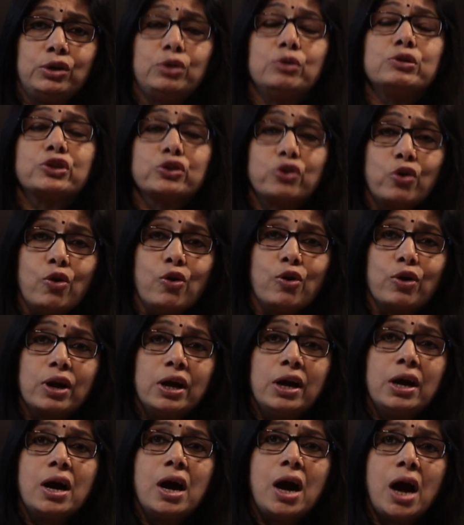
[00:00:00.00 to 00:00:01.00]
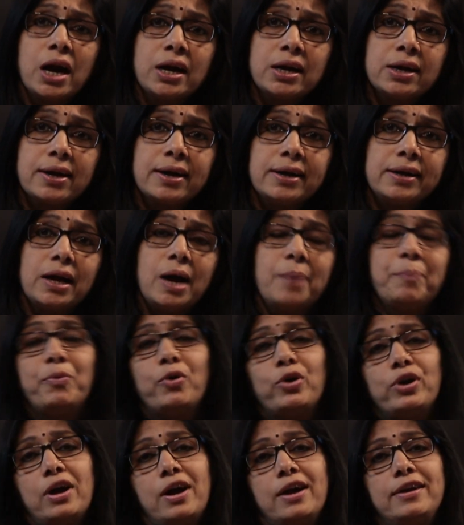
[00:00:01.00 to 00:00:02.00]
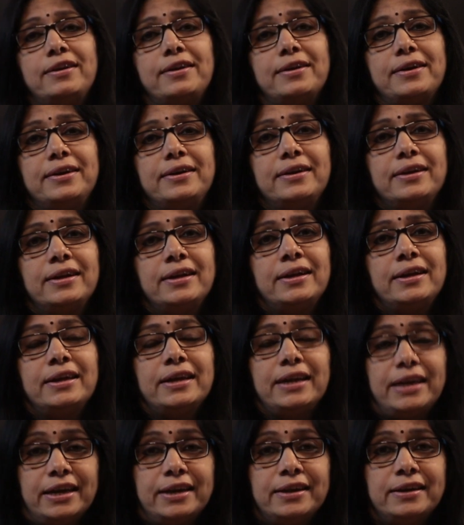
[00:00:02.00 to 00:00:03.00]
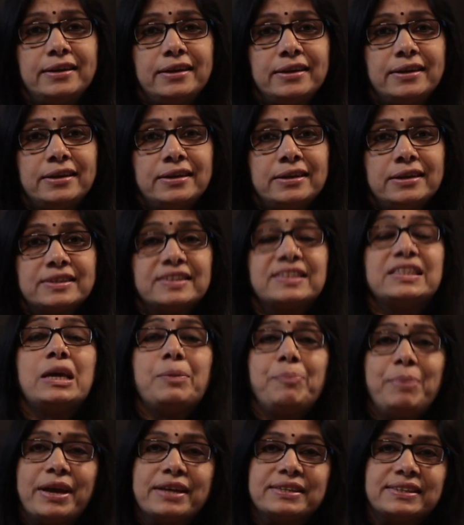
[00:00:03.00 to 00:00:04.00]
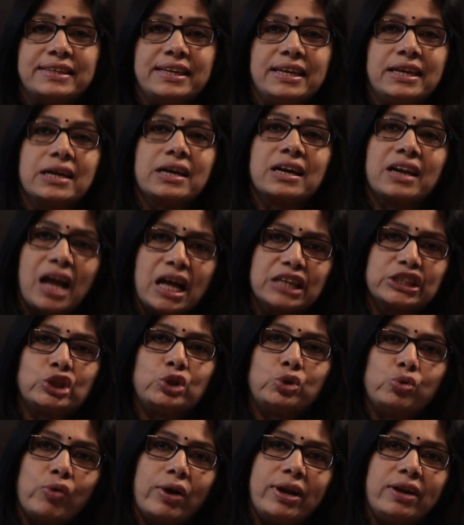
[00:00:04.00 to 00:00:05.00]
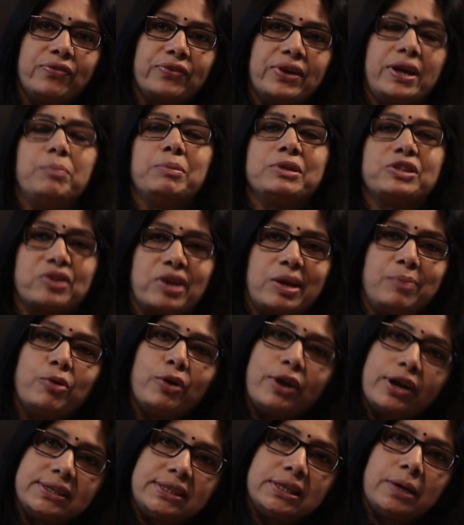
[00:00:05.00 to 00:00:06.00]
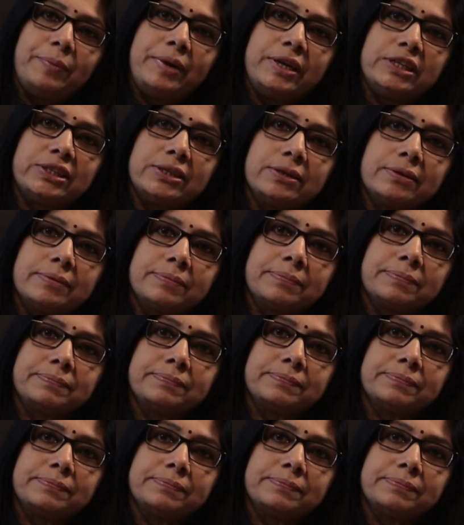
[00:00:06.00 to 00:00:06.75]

to score 100 upon 100 in CBSE Class 12 Chemistry Board examination?